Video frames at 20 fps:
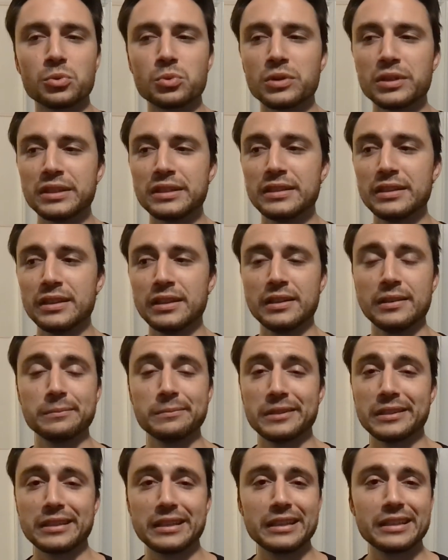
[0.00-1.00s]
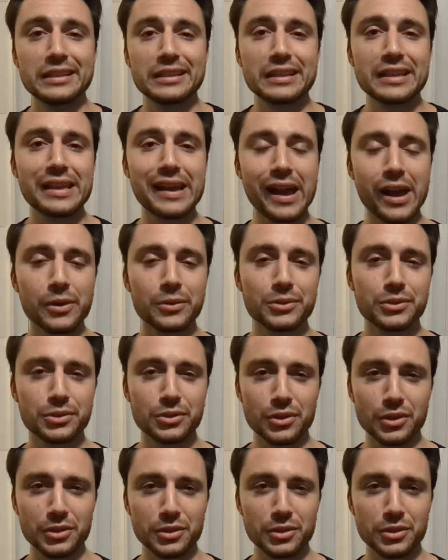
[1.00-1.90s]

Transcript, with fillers: we can encounter